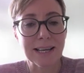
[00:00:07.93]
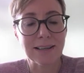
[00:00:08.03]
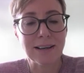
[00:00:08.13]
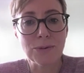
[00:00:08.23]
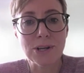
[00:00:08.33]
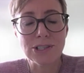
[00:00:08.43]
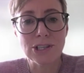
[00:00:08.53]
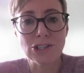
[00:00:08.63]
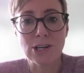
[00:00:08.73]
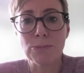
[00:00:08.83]
and I wanted
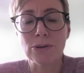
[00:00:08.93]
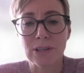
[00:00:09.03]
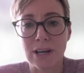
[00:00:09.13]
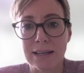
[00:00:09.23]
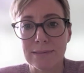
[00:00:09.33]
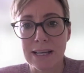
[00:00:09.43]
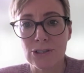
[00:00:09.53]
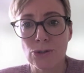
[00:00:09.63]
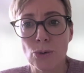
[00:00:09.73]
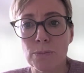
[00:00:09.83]
to jump online
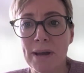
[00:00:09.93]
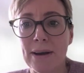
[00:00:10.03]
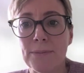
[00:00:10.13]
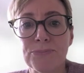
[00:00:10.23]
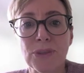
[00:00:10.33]
and talk about